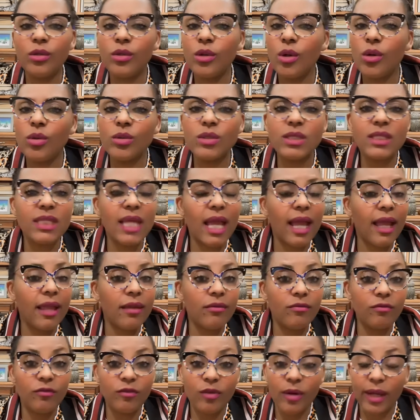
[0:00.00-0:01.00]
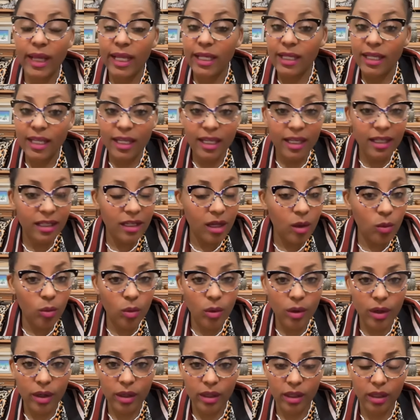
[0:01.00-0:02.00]
No time for any inner
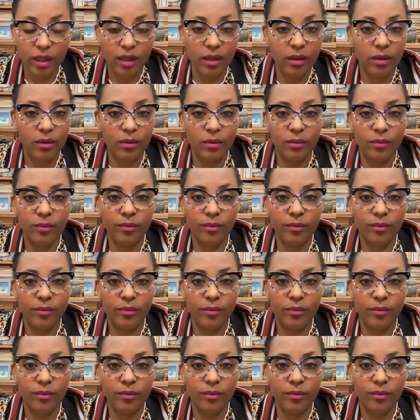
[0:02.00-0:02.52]
work.